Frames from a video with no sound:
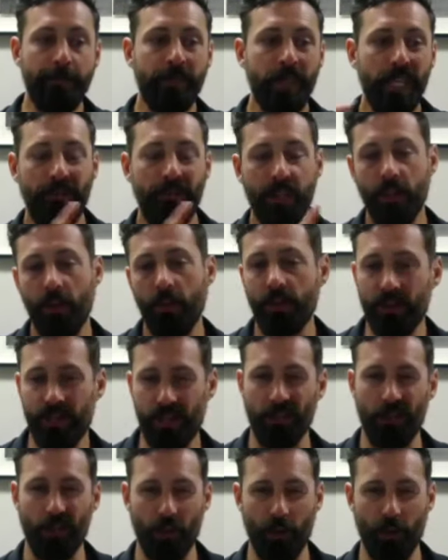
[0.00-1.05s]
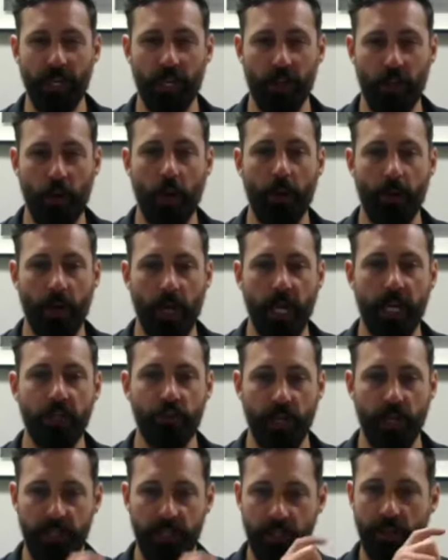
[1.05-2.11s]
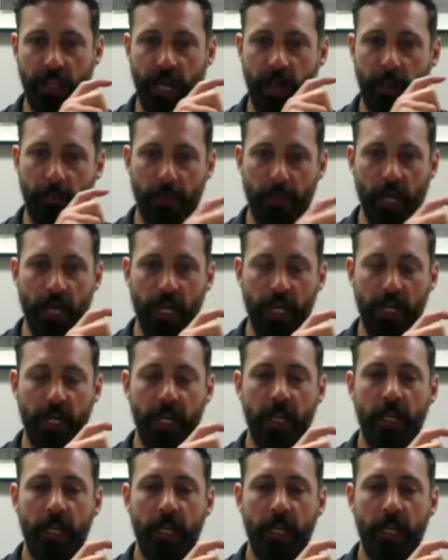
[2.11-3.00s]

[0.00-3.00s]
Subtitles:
even though there's a little bit of carbohydrates on that bun,